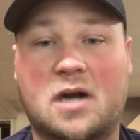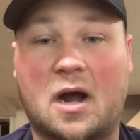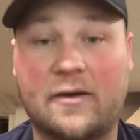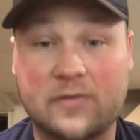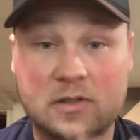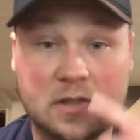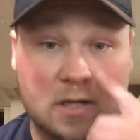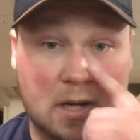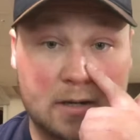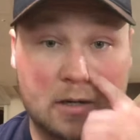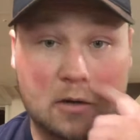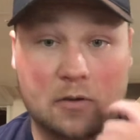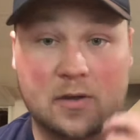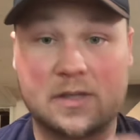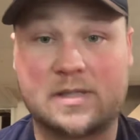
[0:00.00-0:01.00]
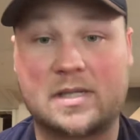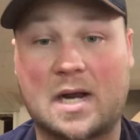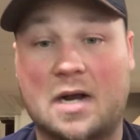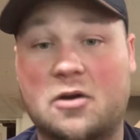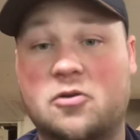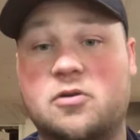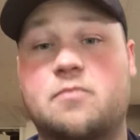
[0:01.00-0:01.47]
Obviously, I know it's
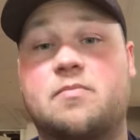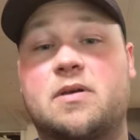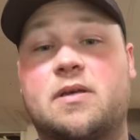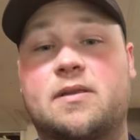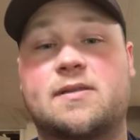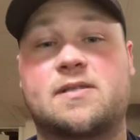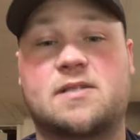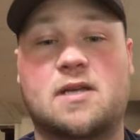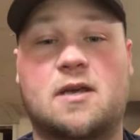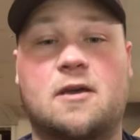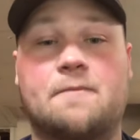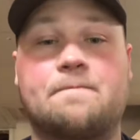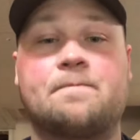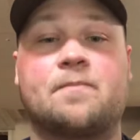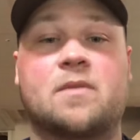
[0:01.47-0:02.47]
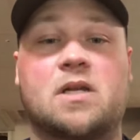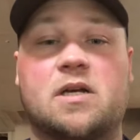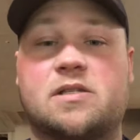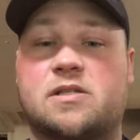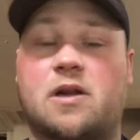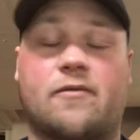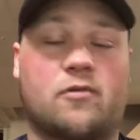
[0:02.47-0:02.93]
not going to be the same.
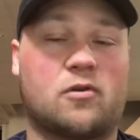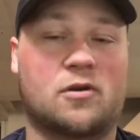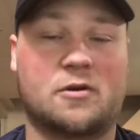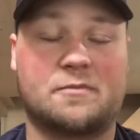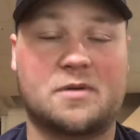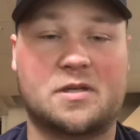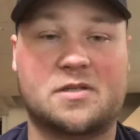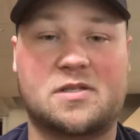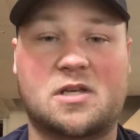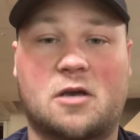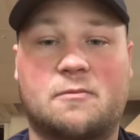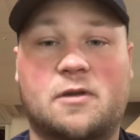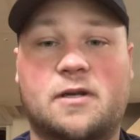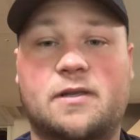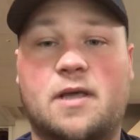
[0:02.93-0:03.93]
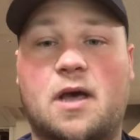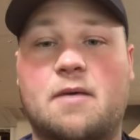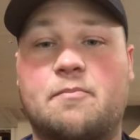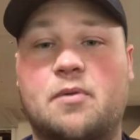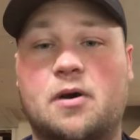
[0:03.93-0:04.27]
It's never going to be the same like that.